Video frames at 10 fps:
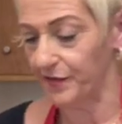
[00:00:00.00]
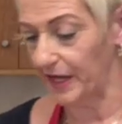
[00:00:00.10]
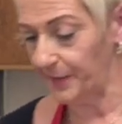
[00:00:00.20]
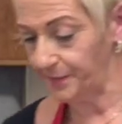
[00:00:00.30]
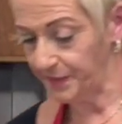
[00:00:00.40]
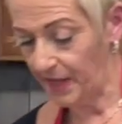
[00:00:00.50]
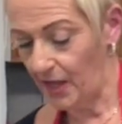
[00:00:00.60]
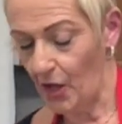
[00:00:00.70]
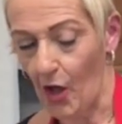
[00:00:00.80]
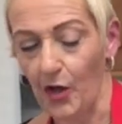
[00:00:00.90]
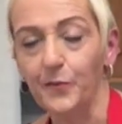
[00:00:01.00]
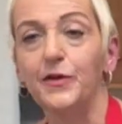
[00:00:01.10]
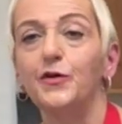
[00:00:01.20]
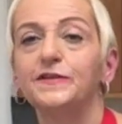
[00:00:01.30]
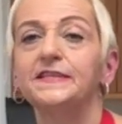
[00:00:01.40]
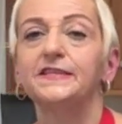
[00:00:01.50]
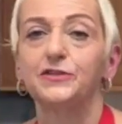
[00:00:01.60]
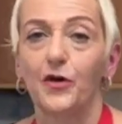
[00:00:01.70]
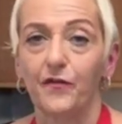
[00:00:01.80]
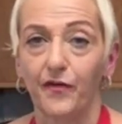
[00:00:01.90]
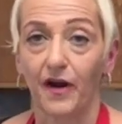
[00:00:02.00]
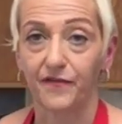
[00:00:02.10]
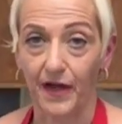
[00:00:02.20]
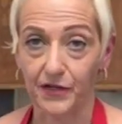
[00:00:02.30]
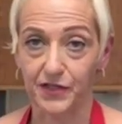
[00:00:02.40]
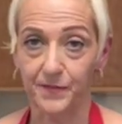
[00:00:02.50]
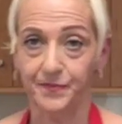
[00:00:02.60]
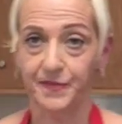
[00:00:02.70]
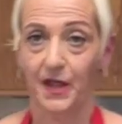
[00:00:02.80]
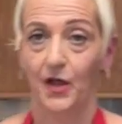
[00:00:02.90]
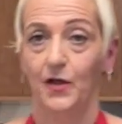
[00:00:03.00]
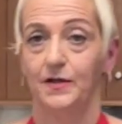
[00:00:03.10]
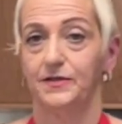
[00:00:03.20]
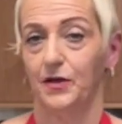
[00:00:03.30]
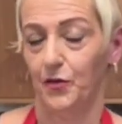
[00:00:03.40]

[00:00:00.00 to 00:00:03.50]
a combination of that. I'm going to be using the stir fry function,